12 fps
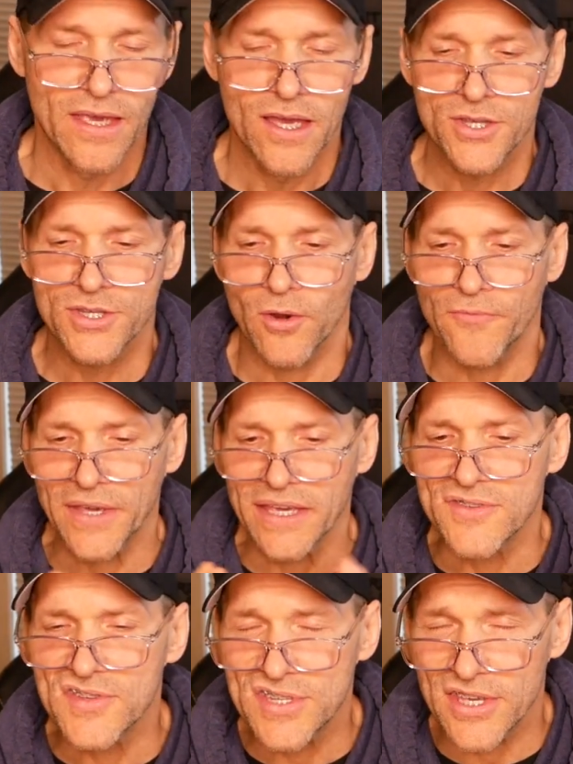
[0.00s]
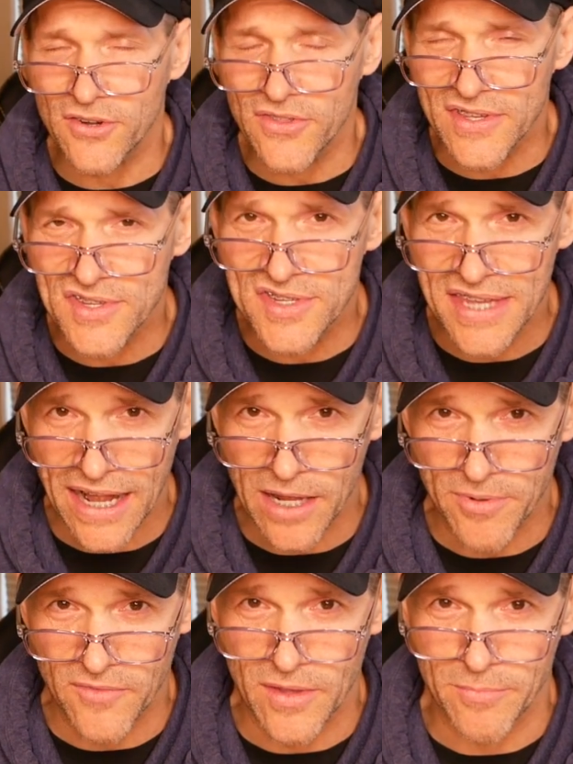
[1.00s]
So if we consider the
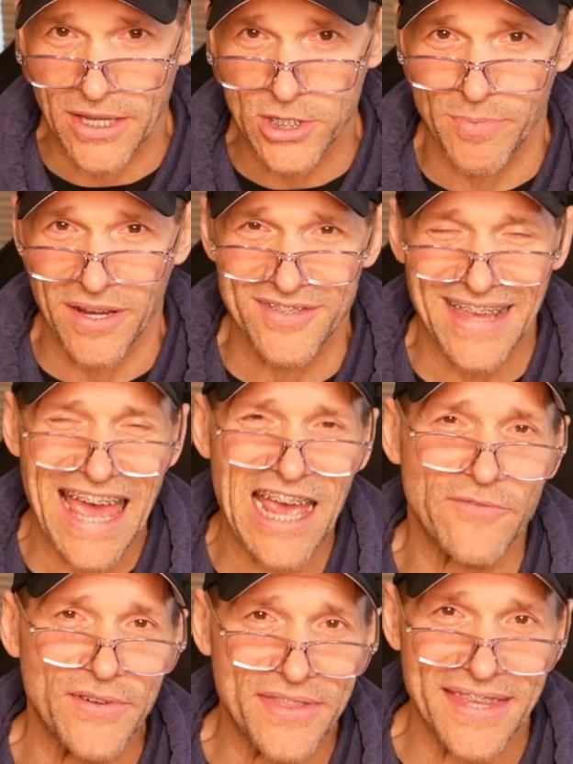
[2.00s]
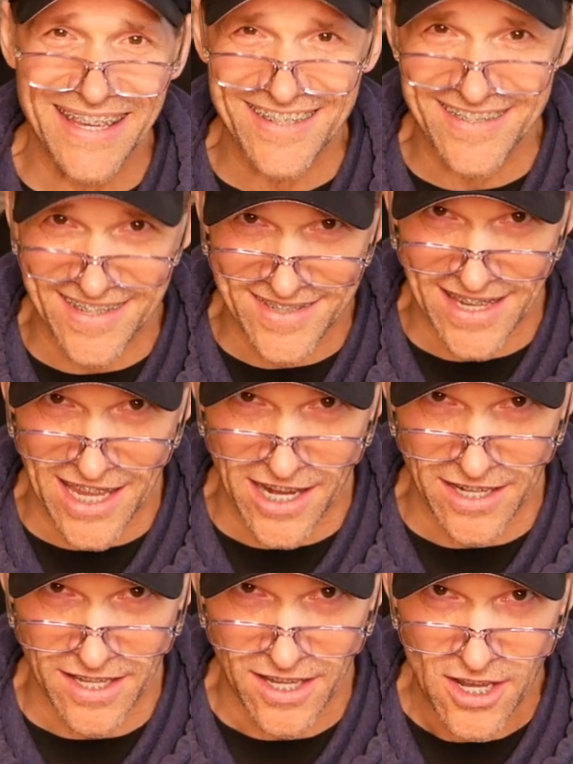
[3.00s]
setup of the bench press, everything is
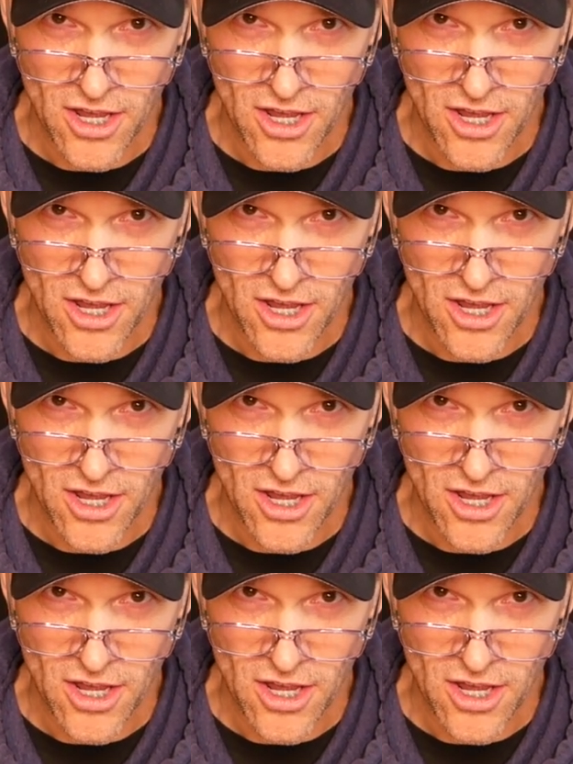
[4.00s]
designed